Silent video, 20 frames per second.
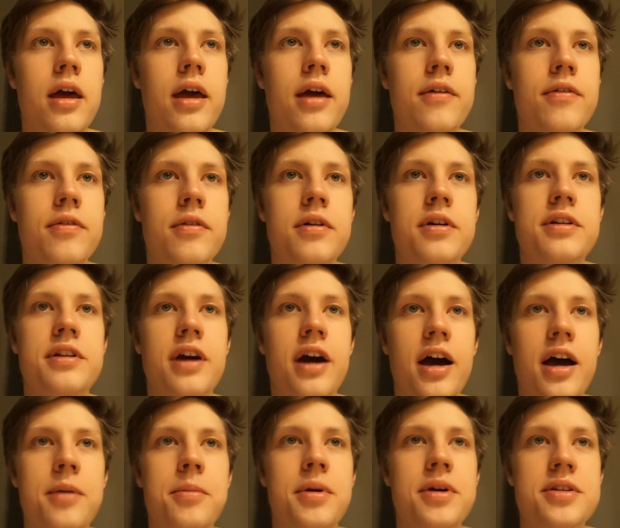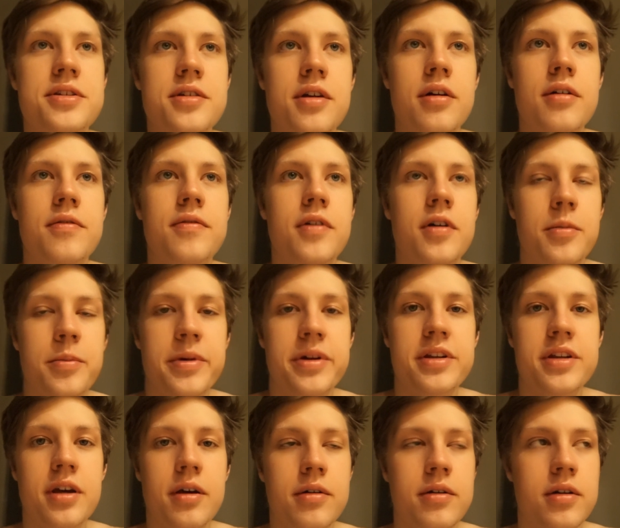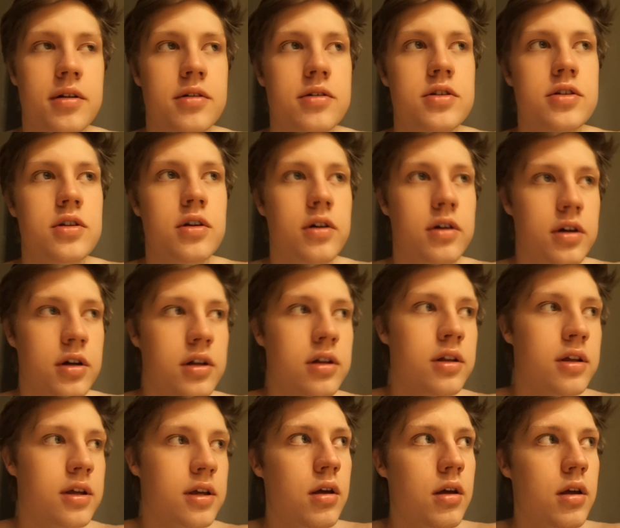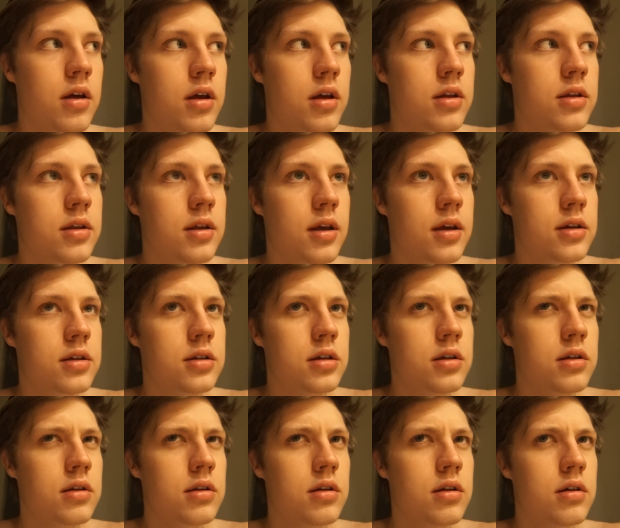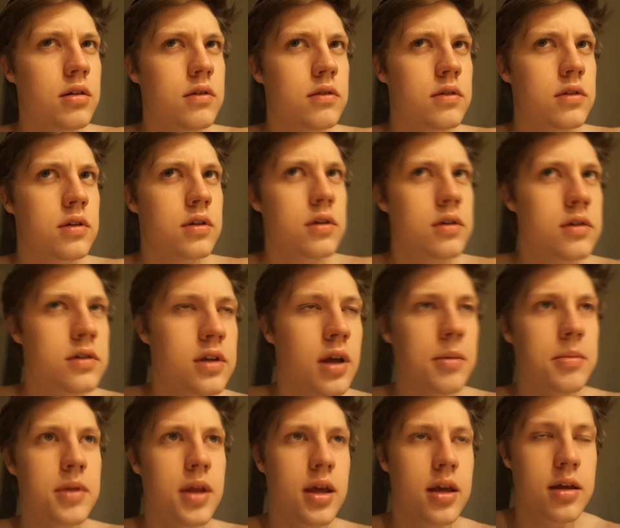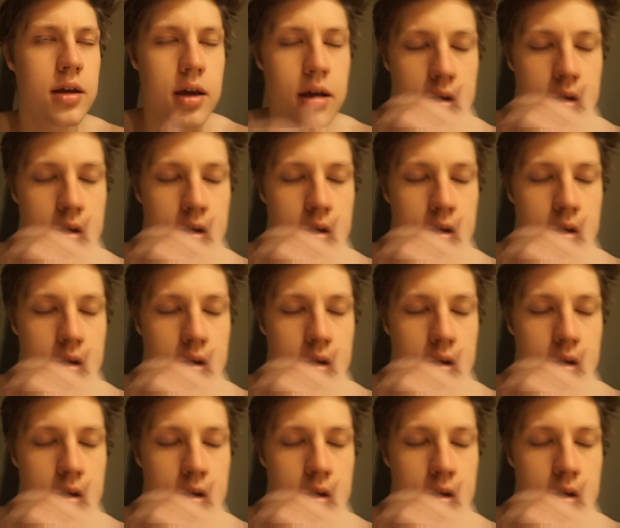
Every time I start filming down here, Circa Lee it's like she knows something.